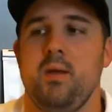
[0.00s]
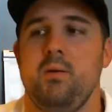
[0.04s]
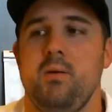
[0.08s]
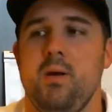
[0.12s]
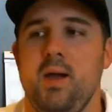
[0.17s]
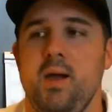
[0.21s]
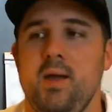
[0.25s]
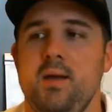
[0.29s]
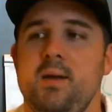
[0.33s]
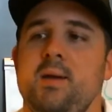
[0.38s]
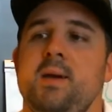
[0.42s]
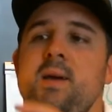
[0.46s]

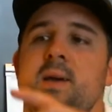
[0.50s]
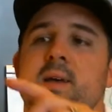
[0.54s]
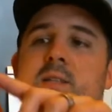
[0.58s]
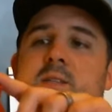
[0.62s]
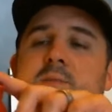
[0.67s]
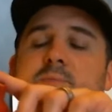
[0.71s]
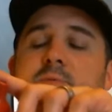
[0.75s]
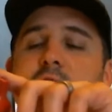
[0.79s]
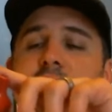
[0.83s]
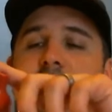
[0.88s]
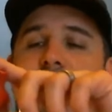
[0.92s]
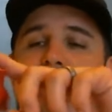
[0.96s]
right?
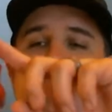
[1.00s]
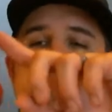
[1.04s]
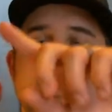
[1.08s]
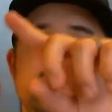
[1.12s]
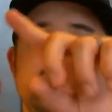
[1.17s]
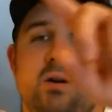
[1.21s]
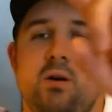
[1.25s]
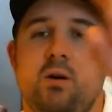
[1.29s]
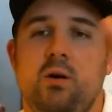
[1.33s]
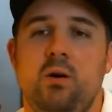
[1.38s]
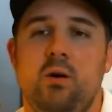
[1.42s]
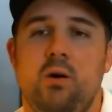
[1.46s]
It's pushing
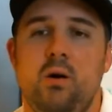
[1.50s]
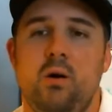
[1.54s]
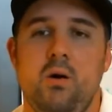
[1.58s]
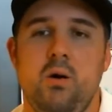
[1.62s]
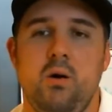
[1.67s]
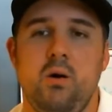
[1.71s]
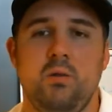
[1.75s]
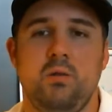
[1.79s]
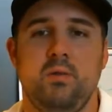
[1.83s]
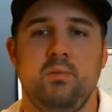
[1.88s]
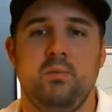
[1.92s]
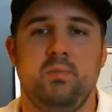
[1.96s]
against
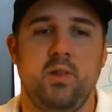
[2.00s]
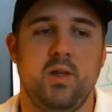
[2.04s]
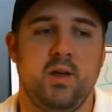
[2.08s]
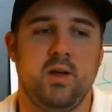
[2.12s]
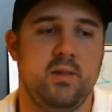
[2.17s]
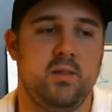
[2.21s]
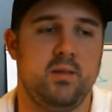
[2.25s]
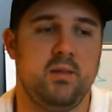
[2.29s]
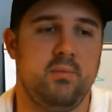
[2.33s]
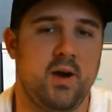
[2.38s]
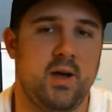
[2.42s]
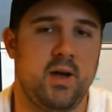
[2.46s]
all the
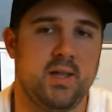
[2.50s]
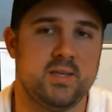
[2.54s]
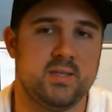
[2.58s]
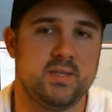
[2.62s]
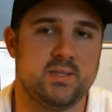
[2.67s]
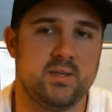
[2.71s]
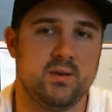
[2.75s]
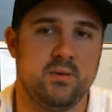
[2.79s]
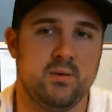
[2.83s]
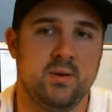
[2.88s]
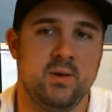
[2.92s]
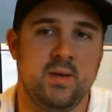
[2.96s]
blood in the body.
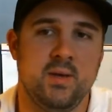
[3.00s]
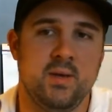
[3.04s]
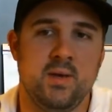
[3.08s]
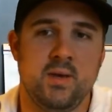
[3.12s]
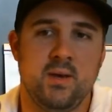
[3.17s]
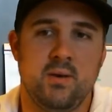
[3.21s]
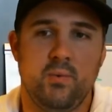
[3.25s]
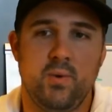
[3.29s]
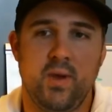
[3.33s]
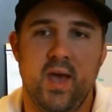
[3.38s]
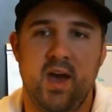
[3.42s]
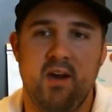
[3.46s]
So
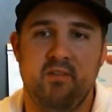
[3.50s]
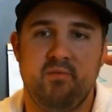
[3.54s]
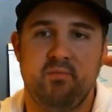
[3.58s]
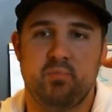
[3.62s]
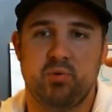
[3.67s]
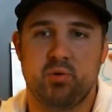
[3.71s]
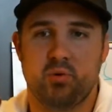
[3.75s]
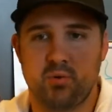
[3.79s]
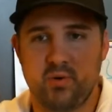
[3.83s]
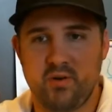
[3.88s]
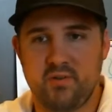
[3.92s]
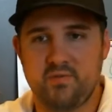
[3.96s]
we have
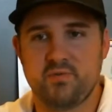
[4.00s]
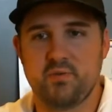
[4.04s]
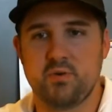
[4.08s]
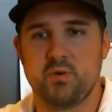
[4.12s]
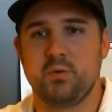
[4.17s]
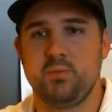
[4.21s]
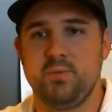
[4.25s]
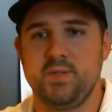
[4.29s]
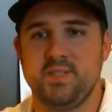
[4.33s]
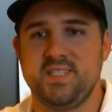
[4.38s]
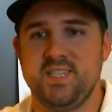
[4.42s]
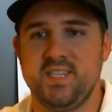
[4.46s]

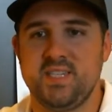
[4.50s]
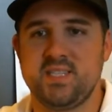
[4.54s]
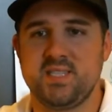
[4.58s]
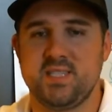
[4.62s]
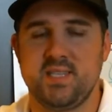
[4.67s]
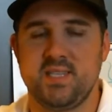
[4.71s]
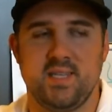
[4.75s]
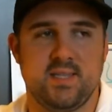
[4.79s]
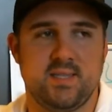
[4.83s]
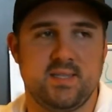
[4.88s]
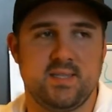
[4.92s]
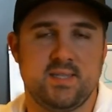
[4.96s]
peripheral
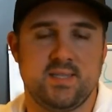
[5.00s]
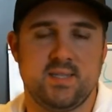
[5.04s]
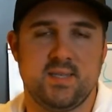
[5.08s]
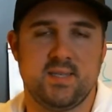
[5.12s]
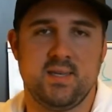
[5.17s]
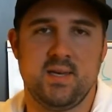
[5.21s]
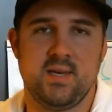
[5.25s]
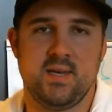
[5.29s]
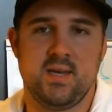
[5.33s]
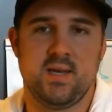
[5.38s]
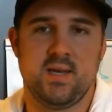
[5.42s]
resistance,